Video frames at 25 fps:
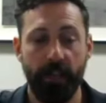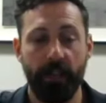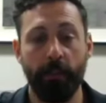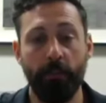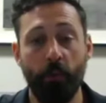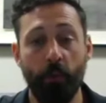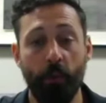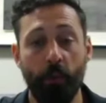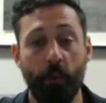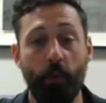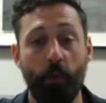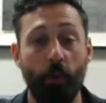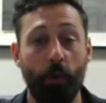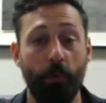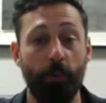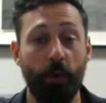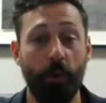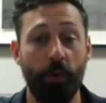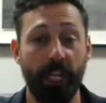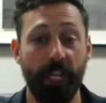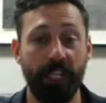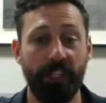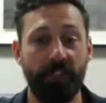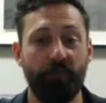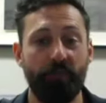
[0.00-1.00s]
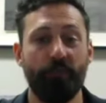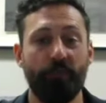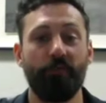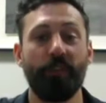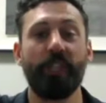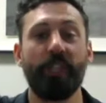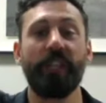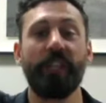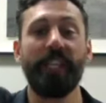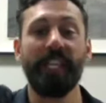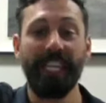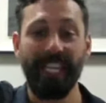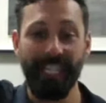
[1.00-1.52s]
the more hormone gets
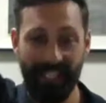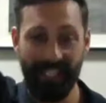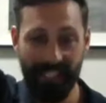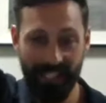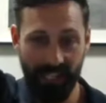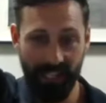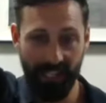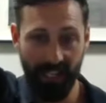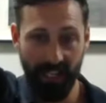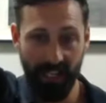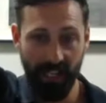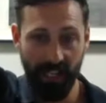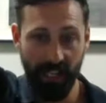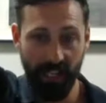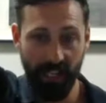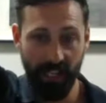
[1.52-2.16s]
released.